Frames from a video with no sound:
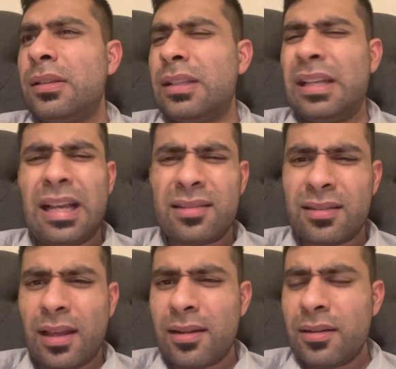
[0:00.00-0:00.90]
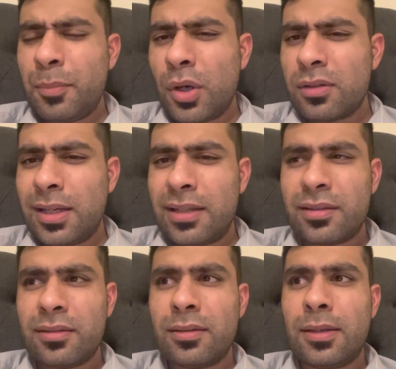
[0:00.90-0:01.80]
The Last Stand
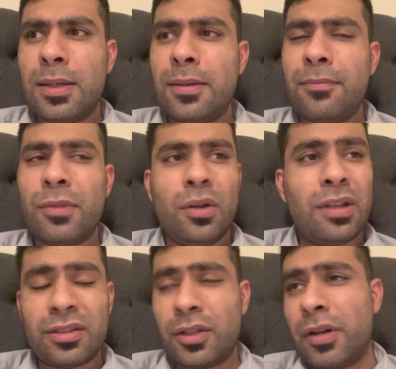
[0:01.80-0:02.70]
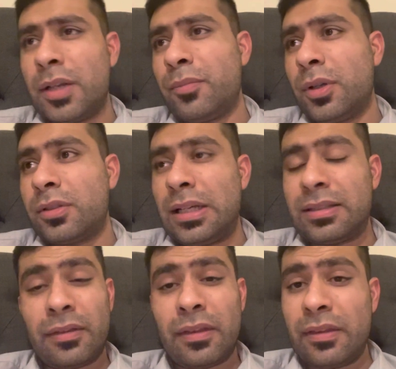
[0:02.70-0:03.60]
podcast. Um, you know, that's a great
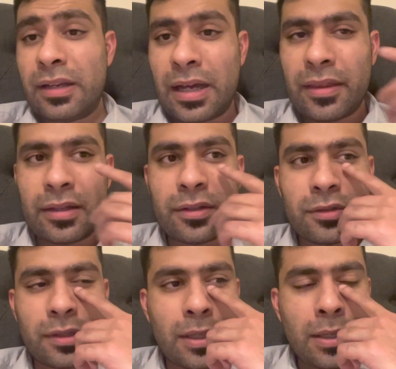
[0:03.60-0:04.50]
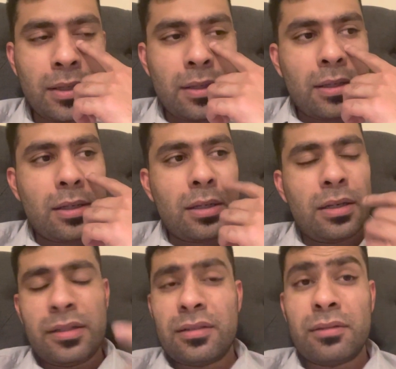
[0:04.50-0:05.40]
podcast. I think the guy that does it
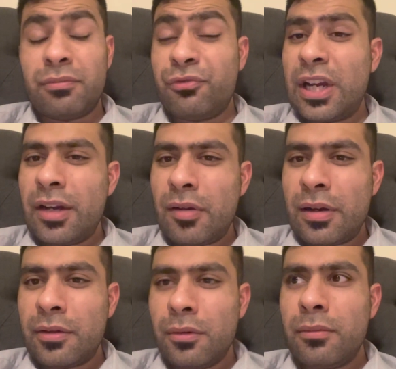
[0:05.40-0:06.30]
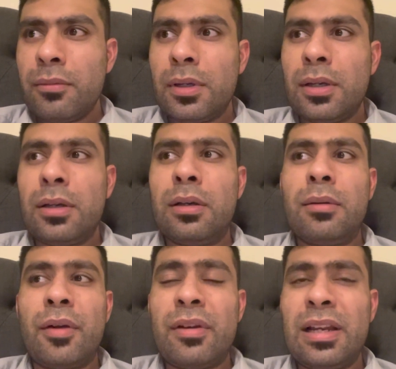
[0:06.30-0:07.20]
uh, is really, really good. Um,
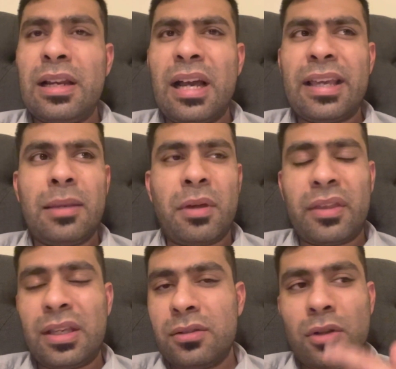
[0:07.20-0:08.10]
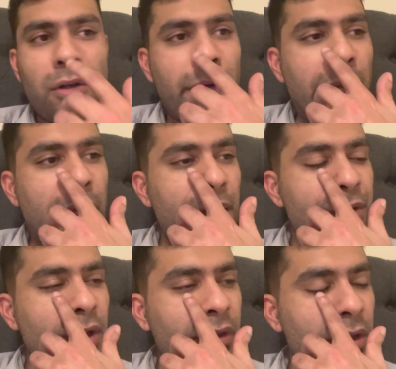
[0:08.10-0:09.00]
I really like him. I think he's got great
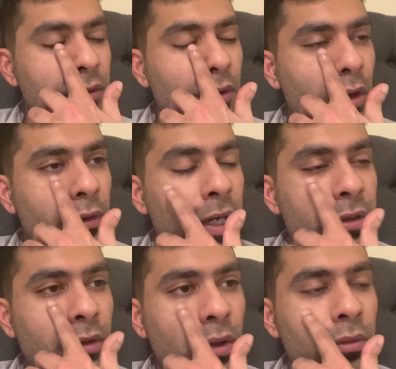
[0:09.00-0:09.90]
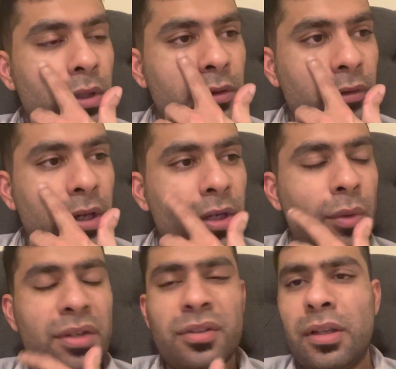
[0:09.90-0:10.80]
energy. I think he's got a great tone and great
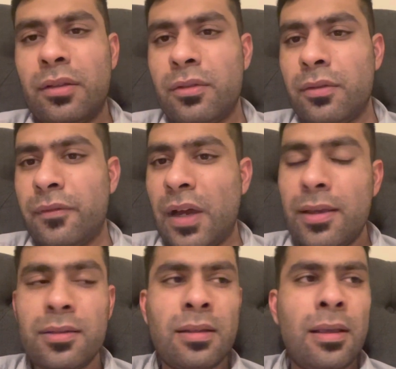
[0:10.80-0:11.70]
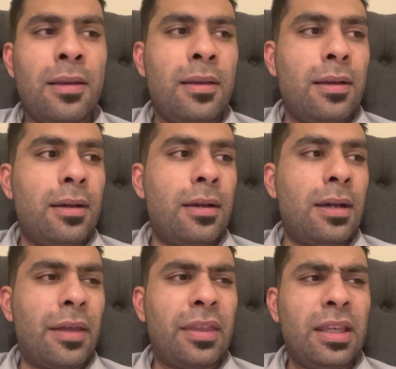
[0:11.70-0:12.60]
questioning to fighters. Uh,
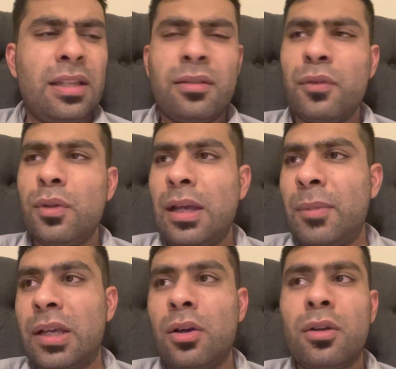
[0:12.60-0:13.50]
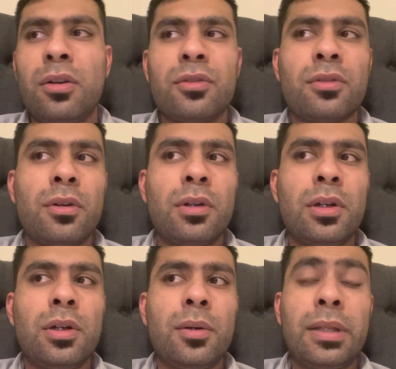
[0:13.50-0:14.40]
I think he interviewed Amir Khan not so long
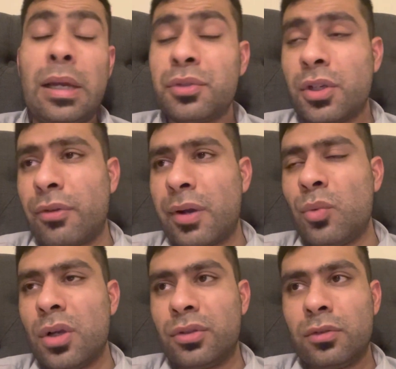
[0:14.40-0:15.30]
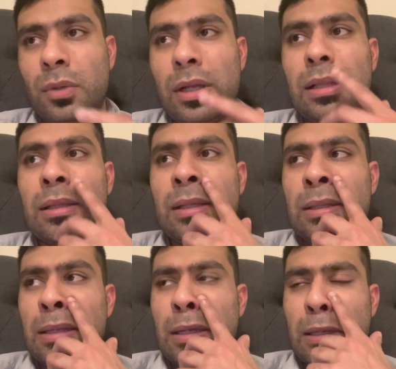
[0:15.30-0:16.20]
ago, and that was a great watch as well.
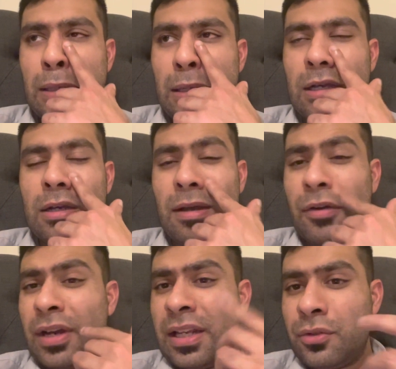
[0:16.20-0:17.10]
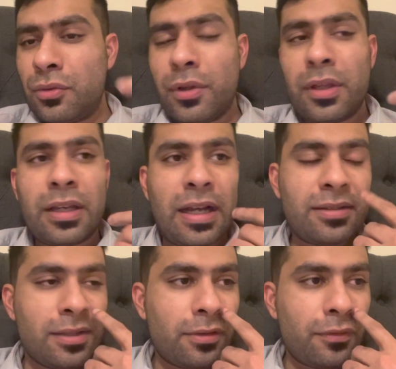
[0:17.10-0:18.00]
Uh, I really enjoy the
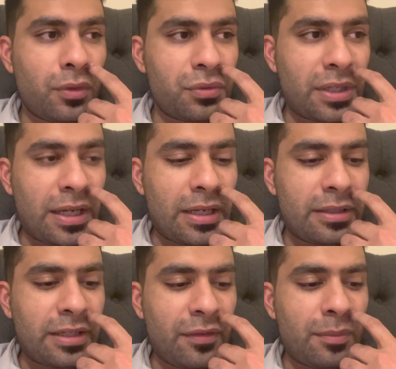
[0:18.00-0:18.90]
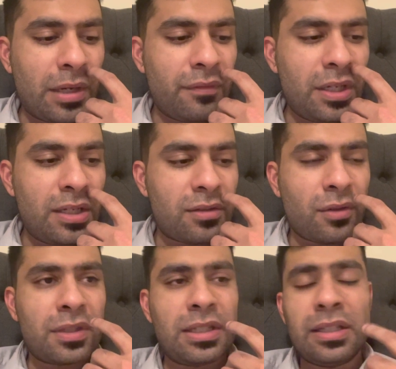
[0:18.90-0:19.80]
guy's interviews, and uh, David Benavidez
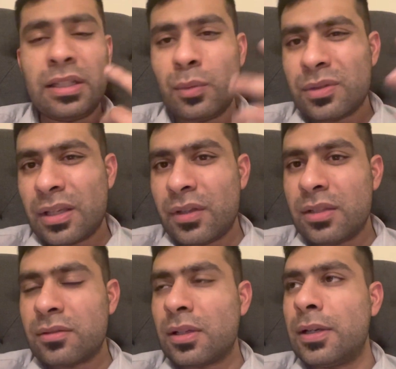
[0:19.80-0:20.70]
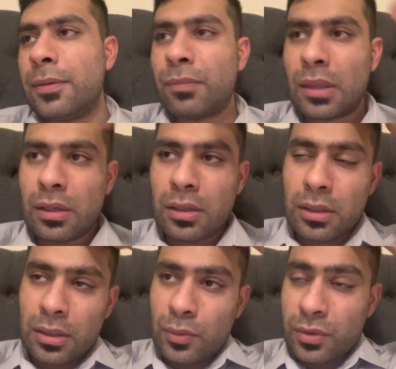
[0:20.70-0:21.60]
obviously was giving his um uh,
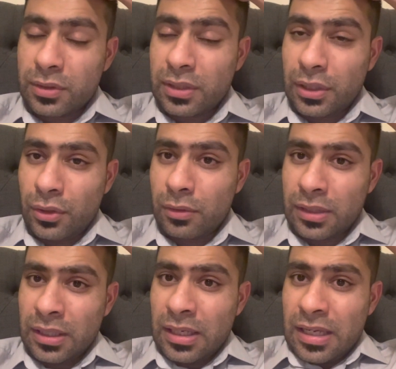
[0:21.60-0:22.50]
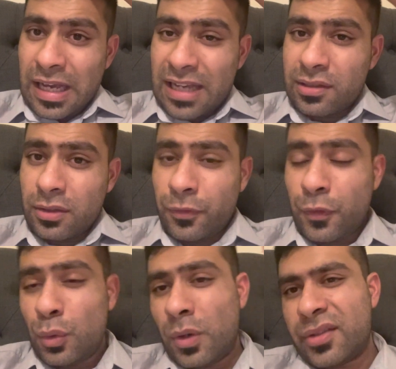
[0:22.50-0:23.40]
was you know asked a
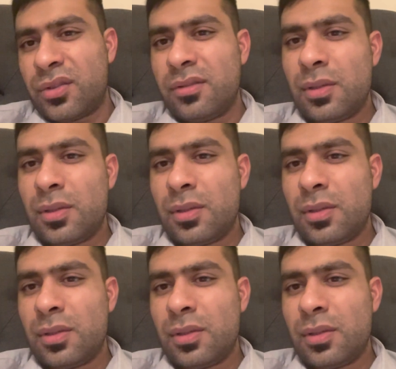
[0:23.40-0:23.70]
few questions.